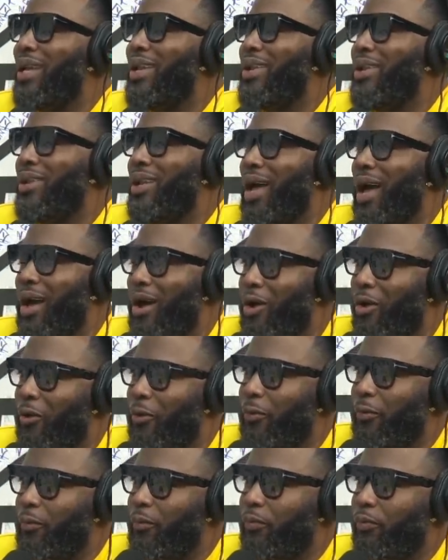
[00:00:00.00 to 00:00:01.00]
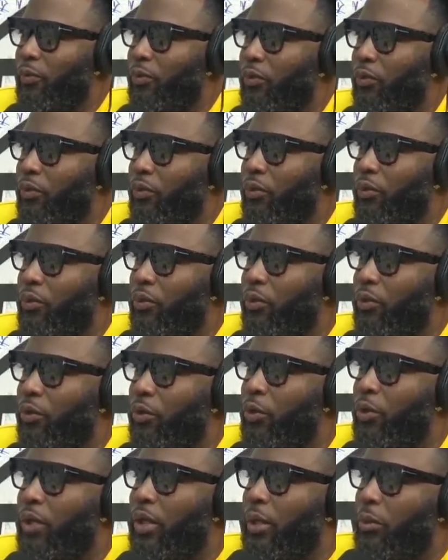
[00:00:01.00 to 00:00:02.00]
Now
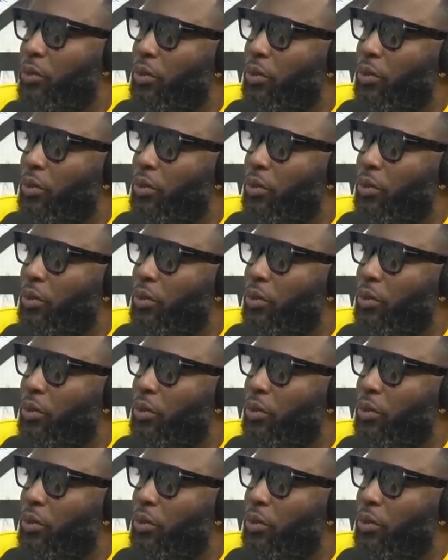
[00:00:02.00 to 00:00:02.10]
you let them